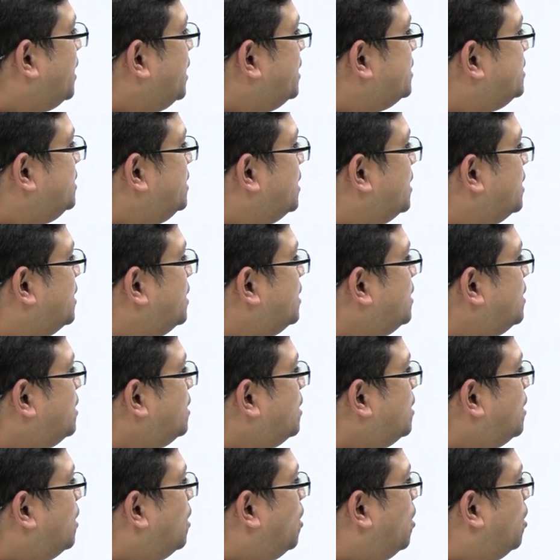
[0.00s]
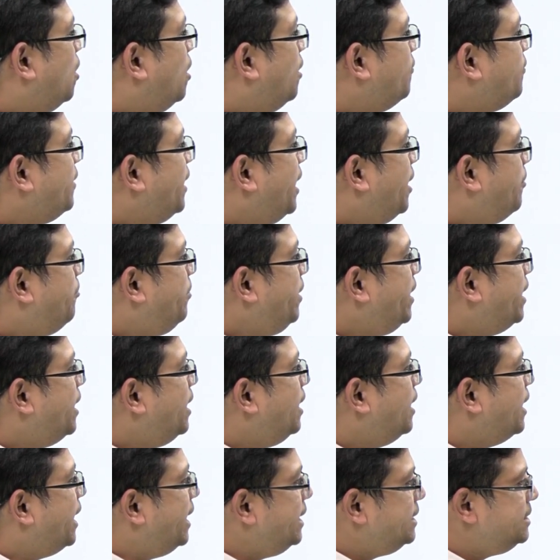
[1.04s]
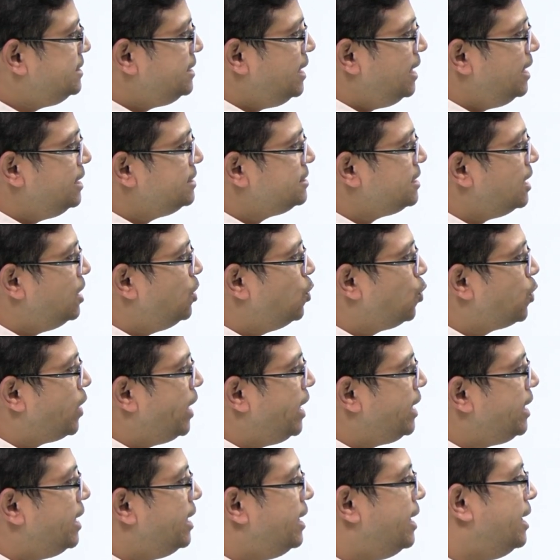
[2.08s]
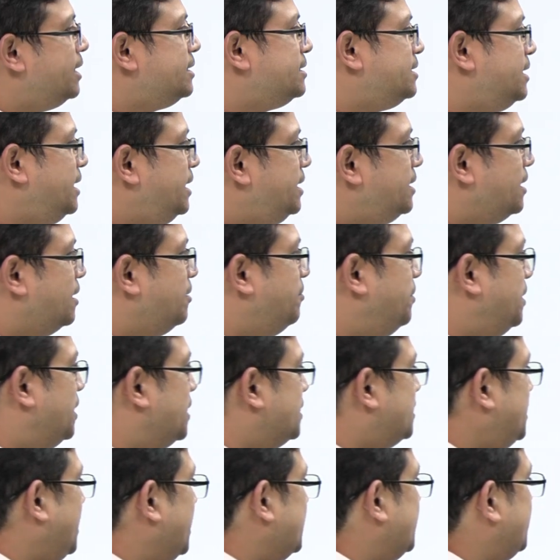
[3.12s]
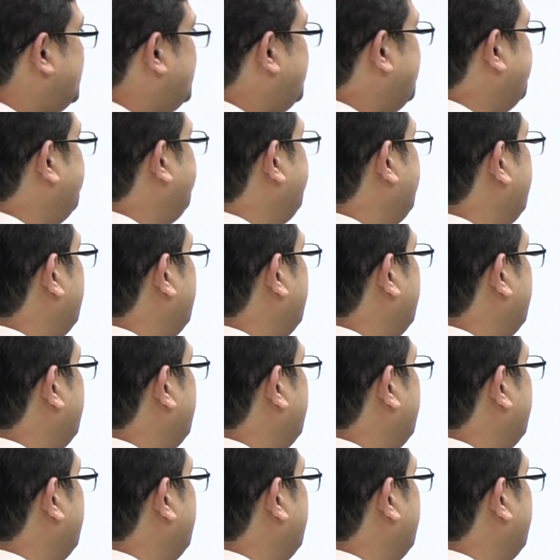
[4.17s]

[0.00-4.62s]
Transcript: region of heavy and light chains are located at C terminus. Yes.